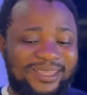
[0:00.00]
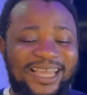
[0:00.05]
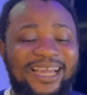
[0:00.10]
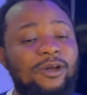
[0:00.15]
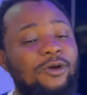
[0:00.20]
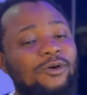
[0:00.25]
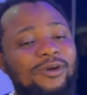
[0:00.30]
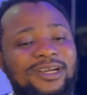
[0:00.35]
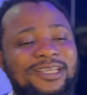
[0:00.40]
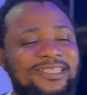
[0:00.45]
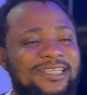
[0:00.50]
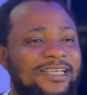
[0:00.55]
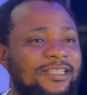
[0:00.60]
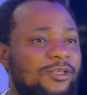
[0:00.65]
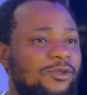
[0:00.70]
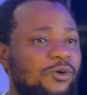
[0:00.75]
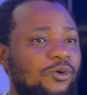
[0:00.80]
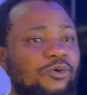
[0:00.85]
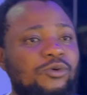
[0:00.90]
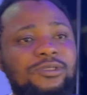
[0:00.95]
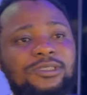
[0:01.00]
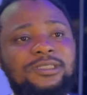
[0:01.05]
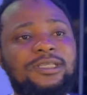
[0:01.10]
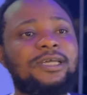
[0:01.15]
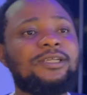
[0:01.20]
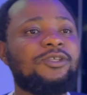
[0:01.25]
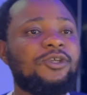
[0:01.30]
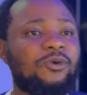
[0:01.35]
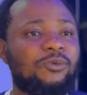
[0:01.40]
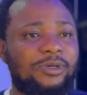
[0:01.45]
Decorated the whole
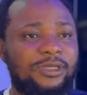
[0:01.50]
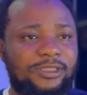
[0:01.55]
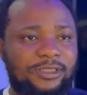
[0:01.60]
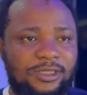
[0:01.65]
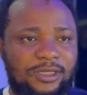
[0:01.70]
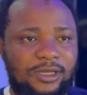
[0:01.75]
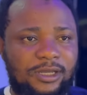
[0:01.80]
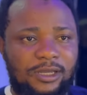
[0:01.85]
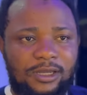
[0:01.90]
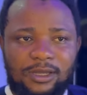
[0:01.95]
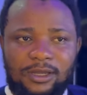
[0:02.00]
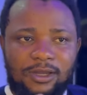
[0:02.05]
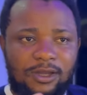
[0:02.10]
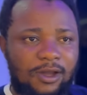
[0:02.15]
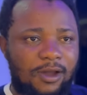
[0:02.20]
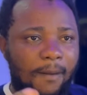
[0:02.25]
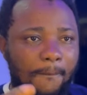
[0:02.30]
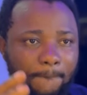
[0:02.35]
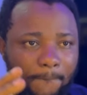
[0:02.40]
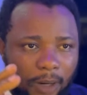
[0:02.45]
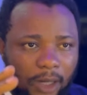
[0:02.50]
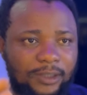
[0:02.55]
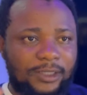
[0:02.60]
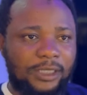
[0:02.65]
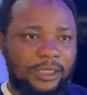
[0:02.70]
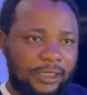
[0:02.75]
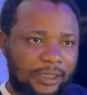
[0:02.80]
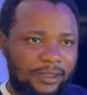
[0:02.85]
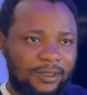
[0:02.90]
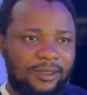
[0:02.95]
stadium with
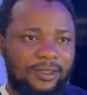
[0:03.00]
money.